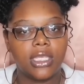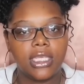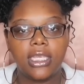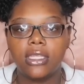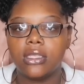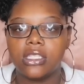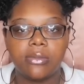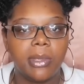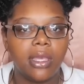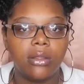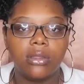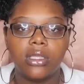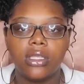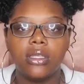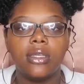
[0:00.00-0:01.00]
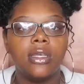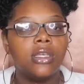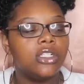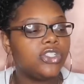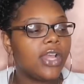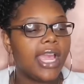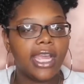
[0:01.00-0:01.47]
The heat, the smell, the
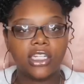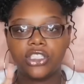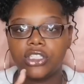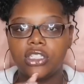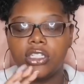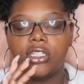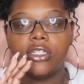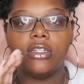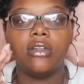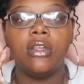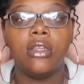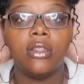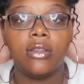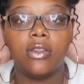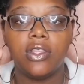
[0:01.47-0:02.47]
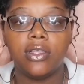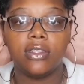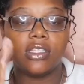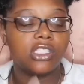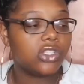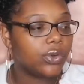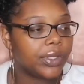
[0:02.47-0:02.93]
trash, the
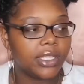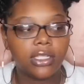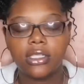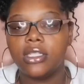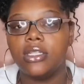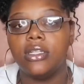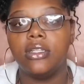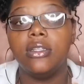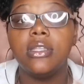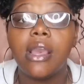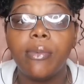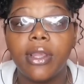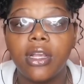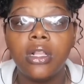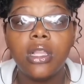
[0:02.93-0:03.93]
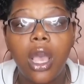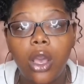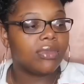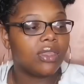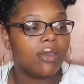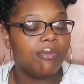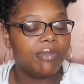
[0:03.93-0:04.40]
snoring, the not wearing clothes.
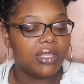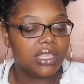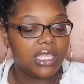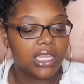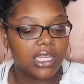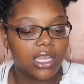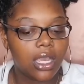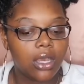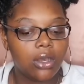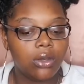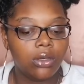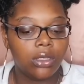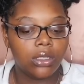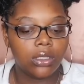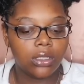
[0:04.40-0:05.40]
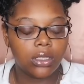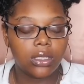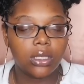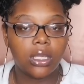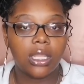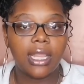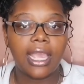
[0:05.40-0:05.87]
But then, y'all,
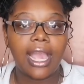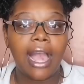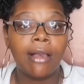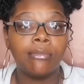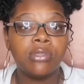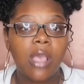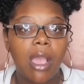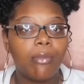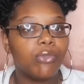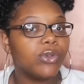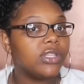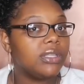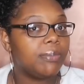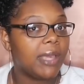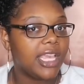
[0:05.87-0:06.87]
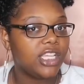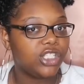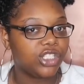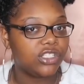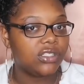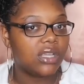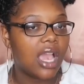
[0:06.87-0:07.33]
Like, I'm really
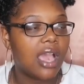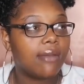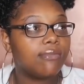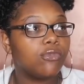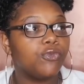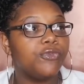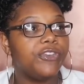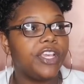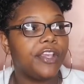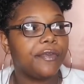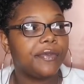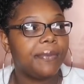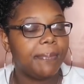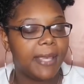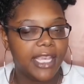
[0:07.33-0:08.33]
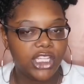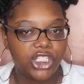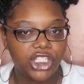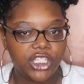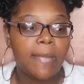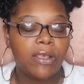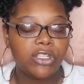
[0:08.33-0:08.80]
patient. I'm very
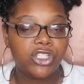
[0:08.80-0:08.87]
patient.